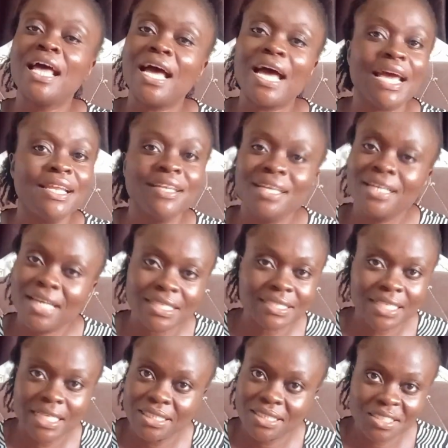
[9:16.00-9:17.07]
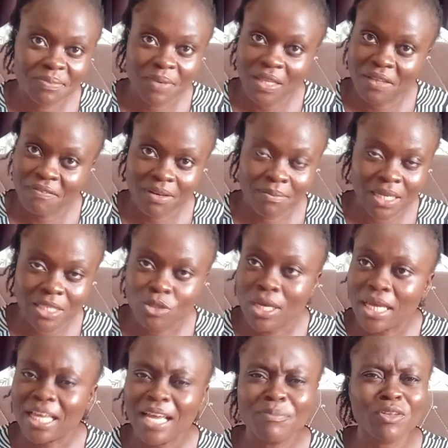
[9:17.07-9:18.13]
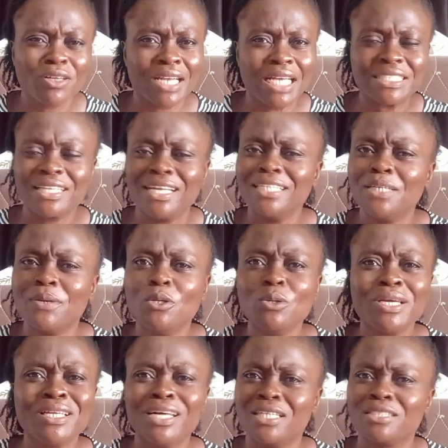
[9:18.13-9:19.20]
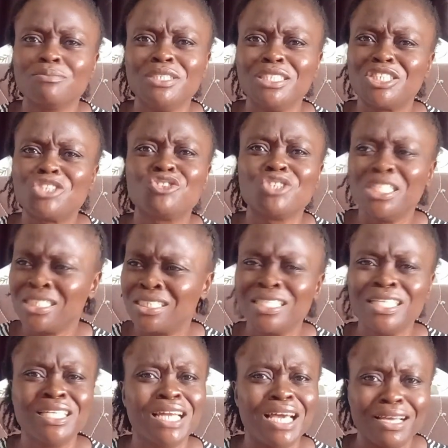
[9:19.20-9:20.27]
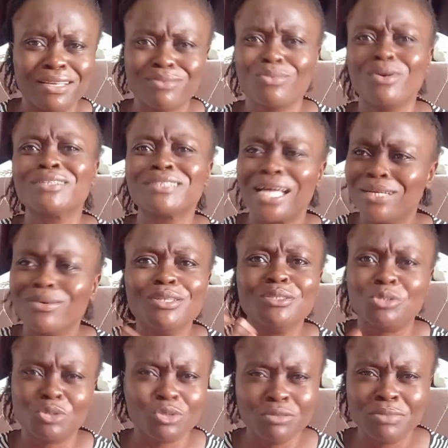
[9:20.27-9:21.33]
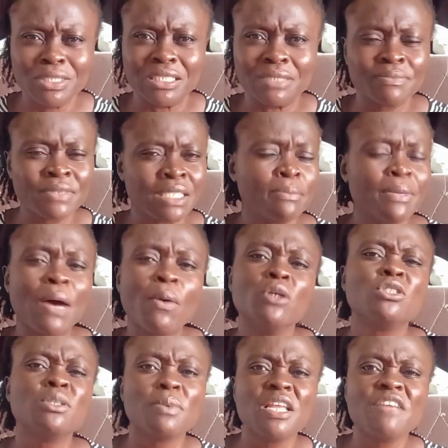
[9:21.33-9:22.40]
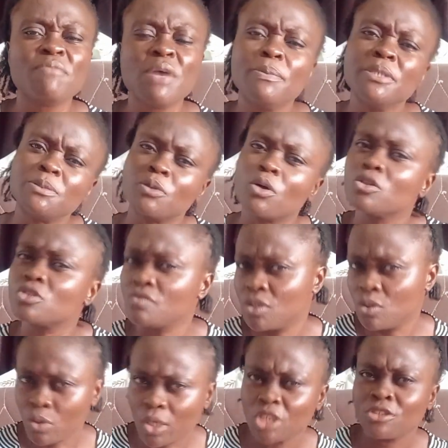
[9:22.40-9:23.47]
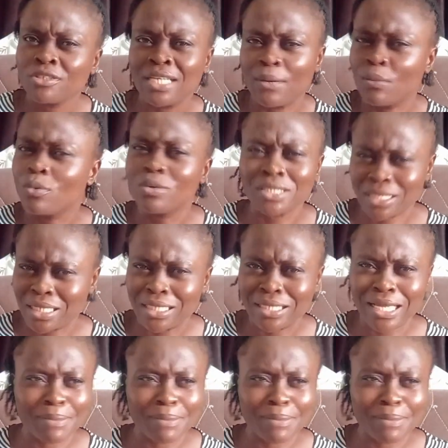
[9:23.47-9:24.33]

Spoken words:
I didn't get a strip at the pharmacy. I kept on asking and they were looking at me strangely like, what do you mean? But I want to believe maybe it's because of the location I was in.